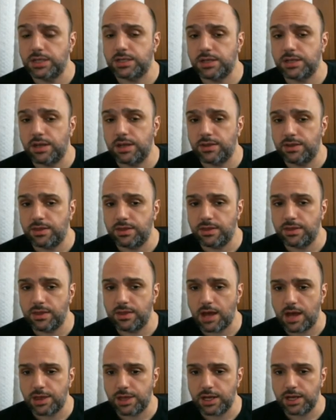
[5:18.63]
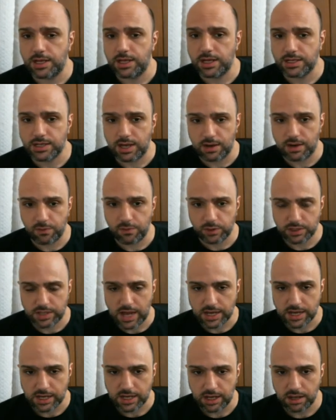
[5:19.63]
and I think that's kind of what's
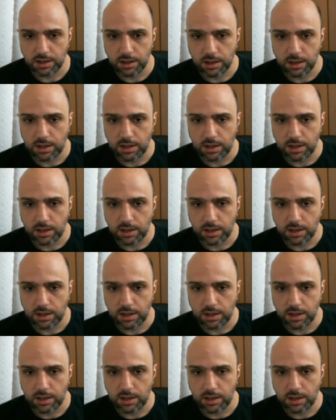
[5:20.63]
lacking.